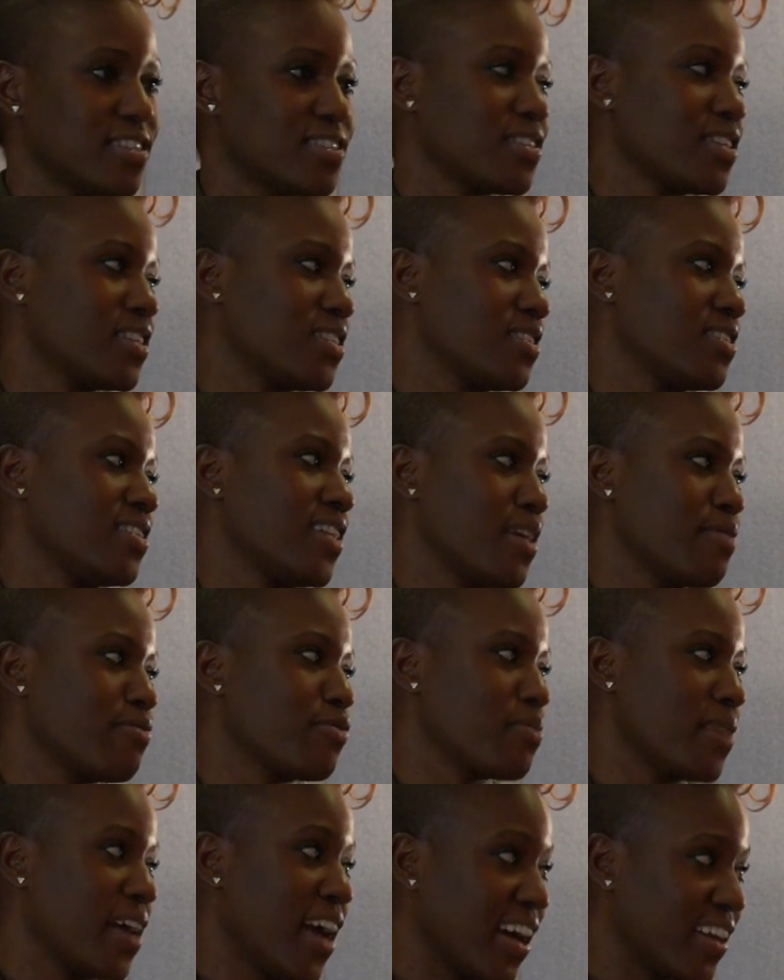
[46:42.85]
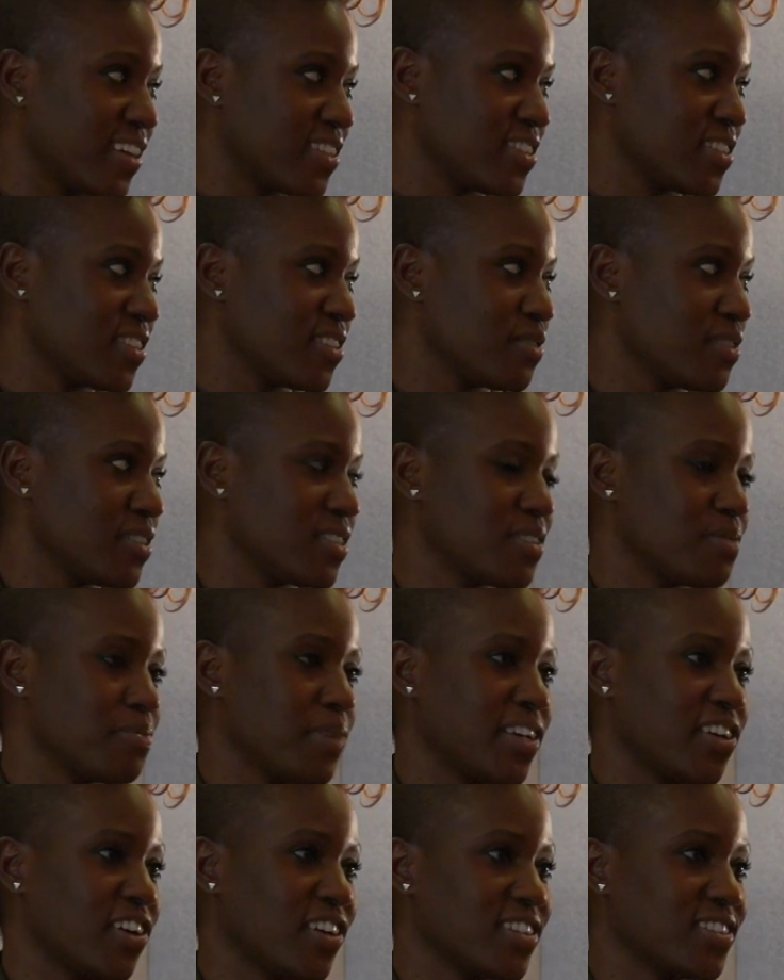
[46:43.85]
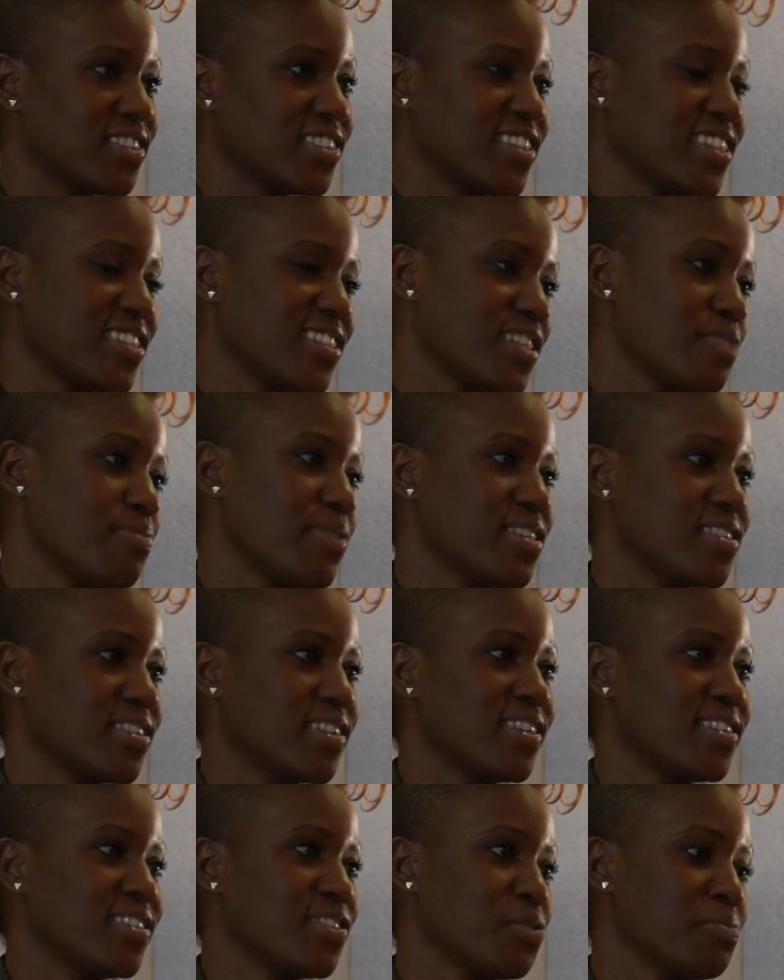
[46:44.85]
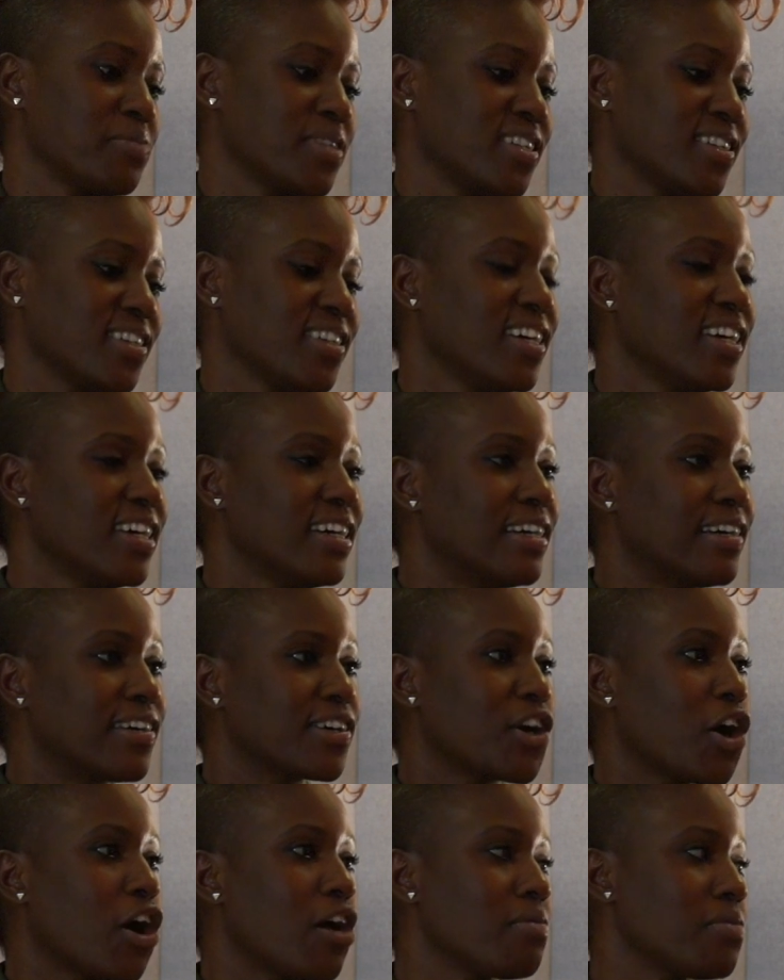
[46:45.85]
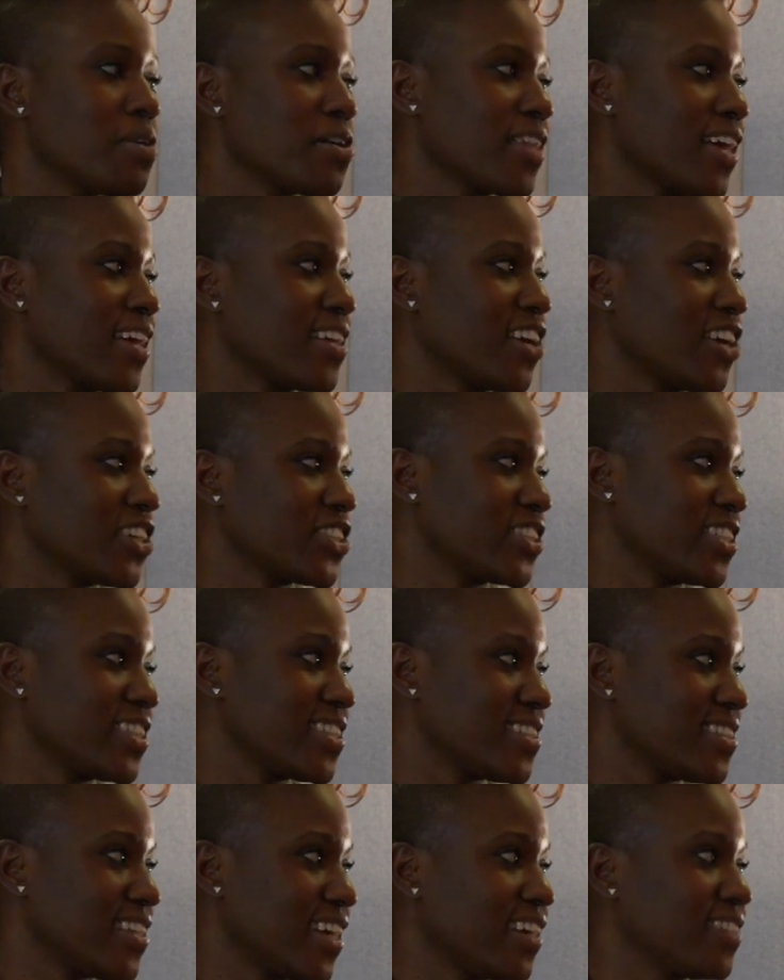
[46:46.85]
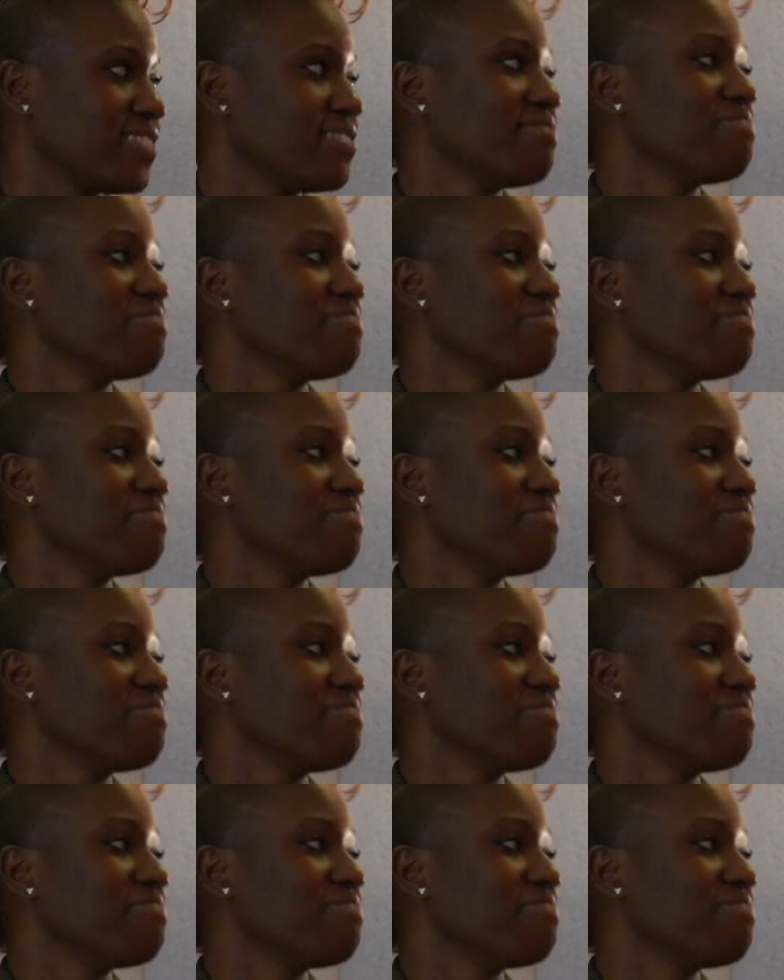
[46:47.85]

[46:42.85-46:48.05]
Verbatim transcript: It's it's the name for my attitude. It's my noshness. He basically told me to calm all that noshiness down.